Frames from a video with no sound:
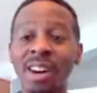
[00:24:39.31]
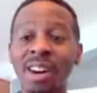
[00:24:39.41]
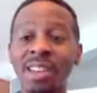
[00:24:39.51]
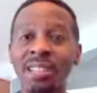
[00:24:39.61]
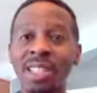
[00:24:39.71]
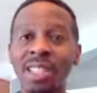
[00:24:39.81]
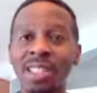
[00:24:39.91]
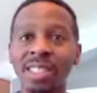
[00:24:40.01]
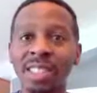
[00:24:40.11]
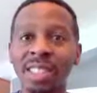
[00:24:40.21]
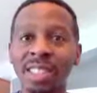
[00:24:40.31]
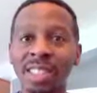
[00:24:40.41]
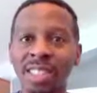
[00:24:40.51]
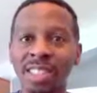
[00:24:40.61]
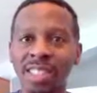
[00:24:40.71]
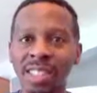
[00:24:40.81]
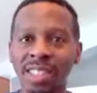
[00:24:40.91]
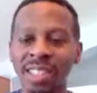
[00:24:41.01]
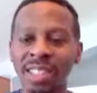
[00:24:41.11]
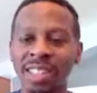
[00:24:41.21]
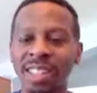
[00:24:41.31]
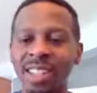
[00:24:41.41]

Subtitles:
hard on the center, in the center there.